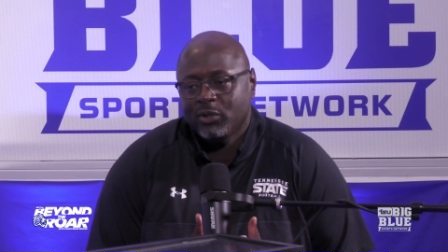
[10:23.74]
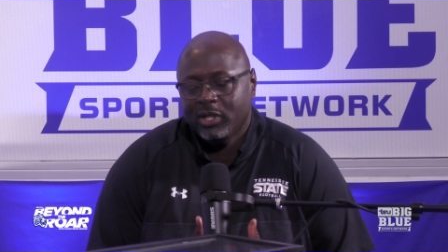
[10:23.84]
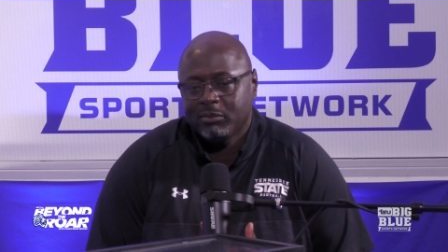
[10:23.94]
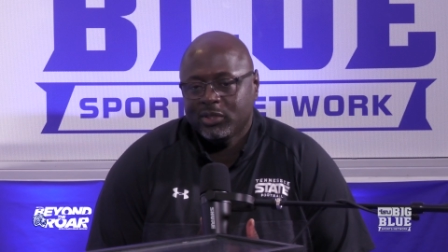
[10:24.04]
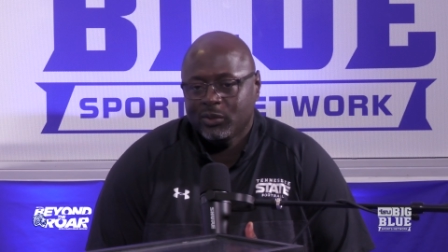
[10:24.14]
you're
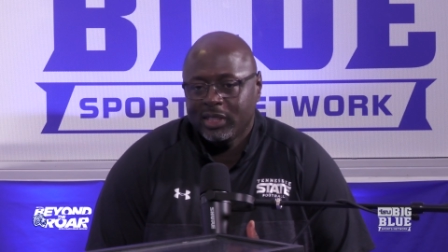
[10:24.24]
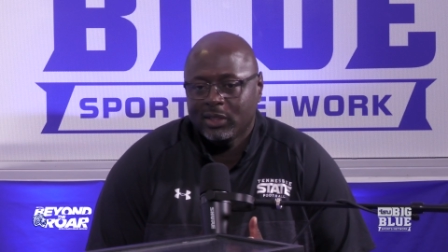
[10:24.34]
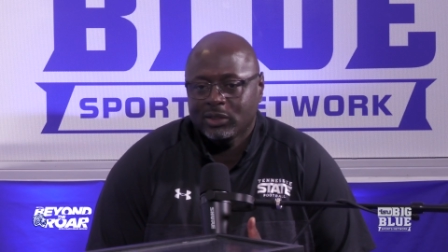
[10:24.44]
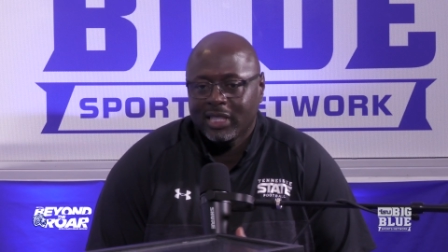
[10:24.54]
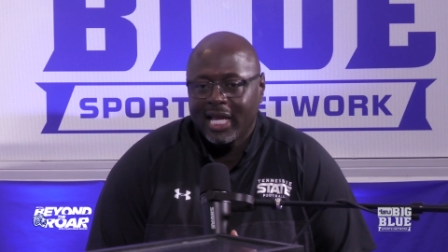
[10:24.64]
in between
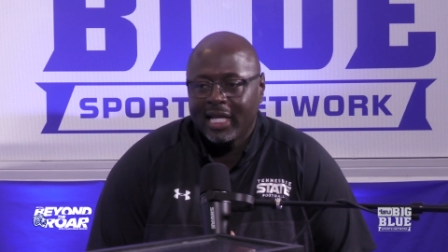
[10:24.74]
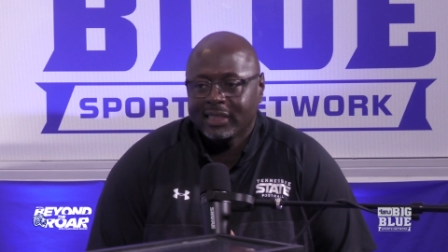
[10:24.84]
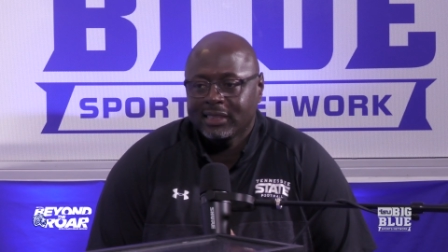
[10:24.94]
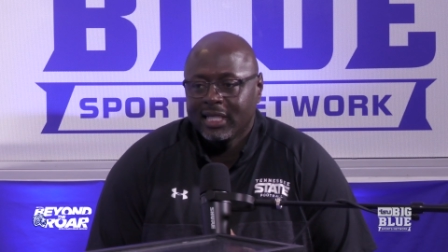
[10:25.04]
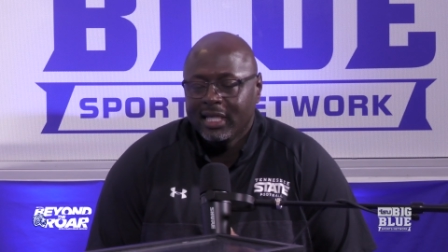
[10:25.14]
those
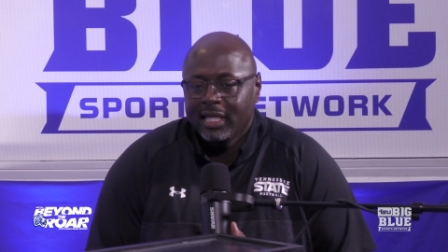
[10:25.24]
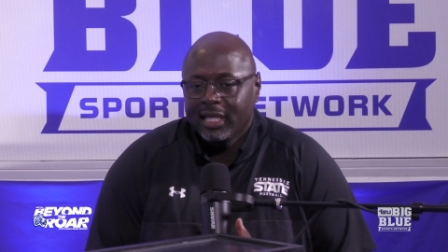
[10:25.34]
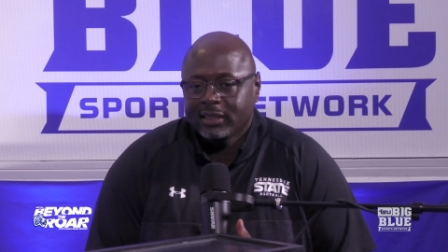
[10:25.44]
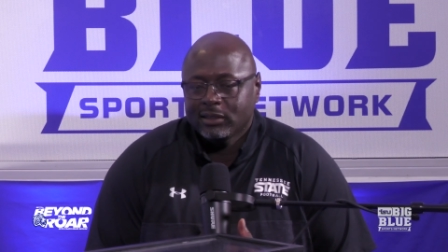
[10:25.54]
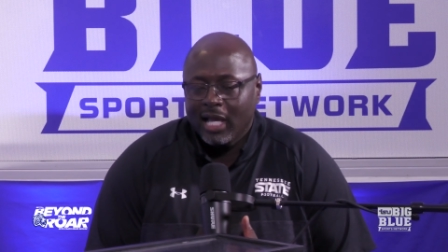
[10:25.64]
lines,
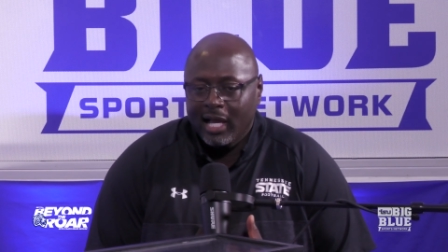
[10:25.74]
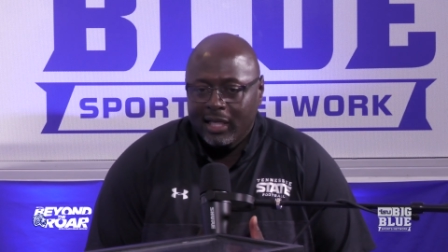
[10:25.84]
it's